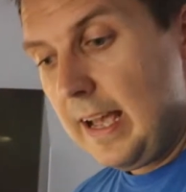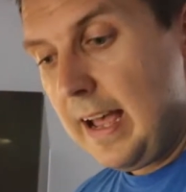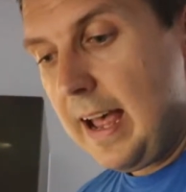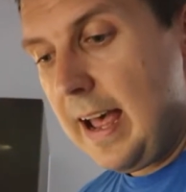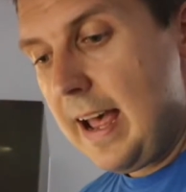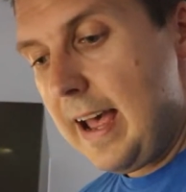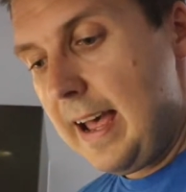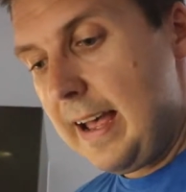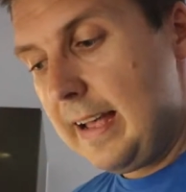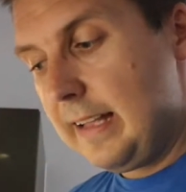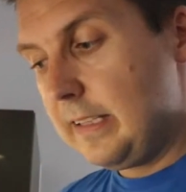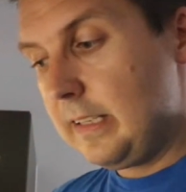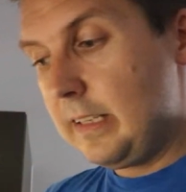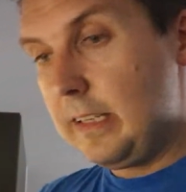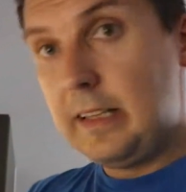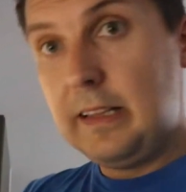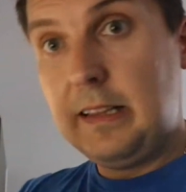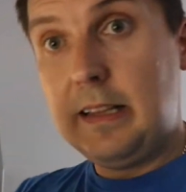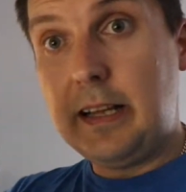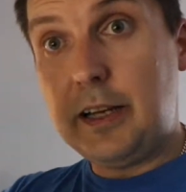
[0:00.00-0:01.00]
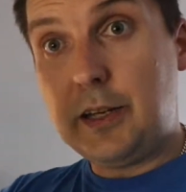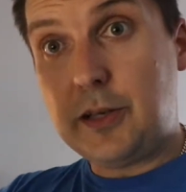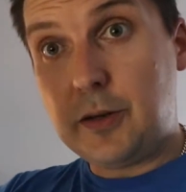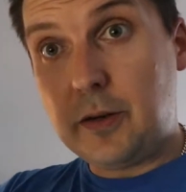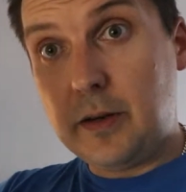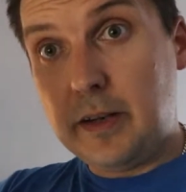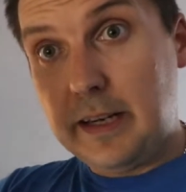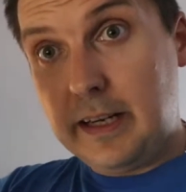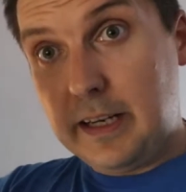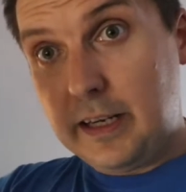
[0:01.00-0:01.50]
and
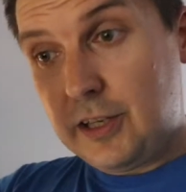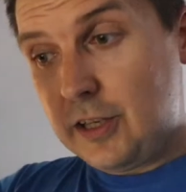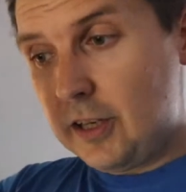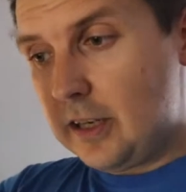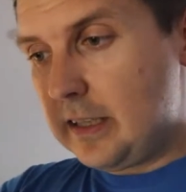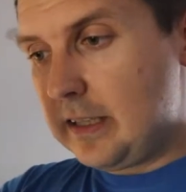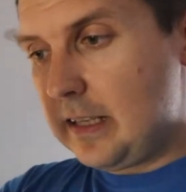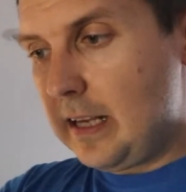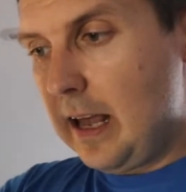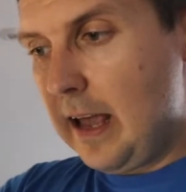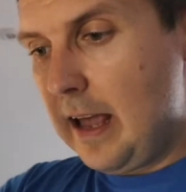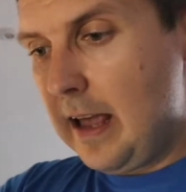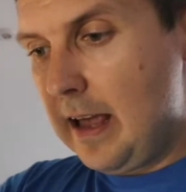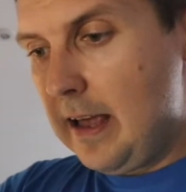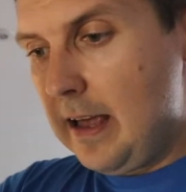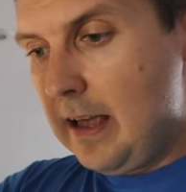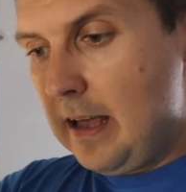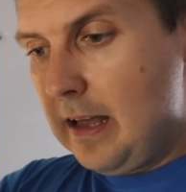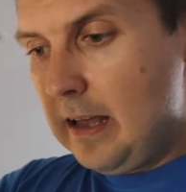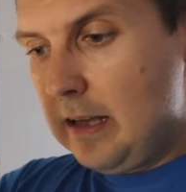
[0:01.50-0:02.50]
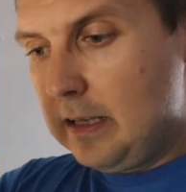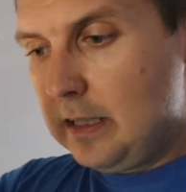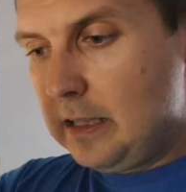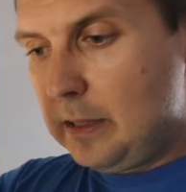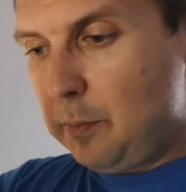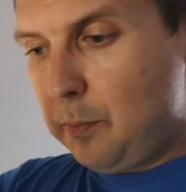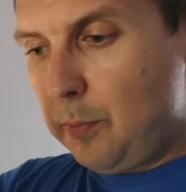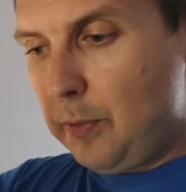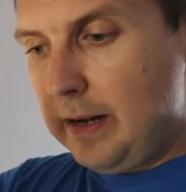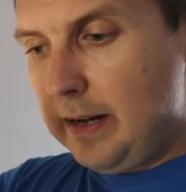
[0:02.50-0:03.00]
literally just
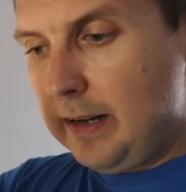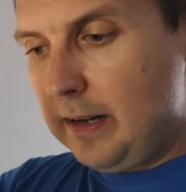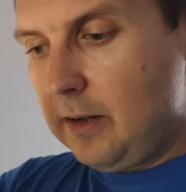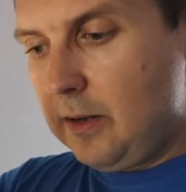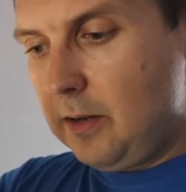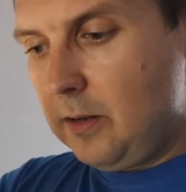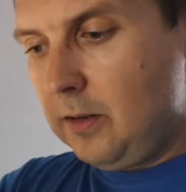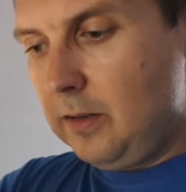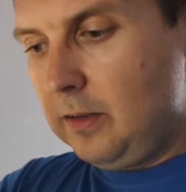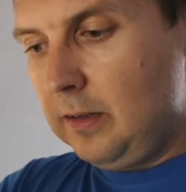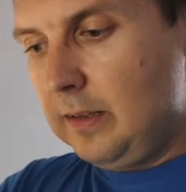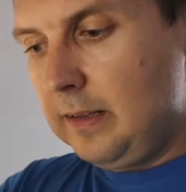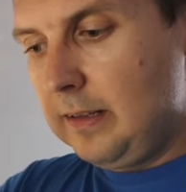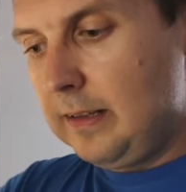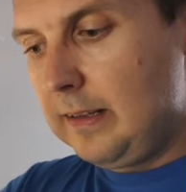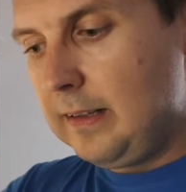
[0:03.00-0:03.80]
sprinkle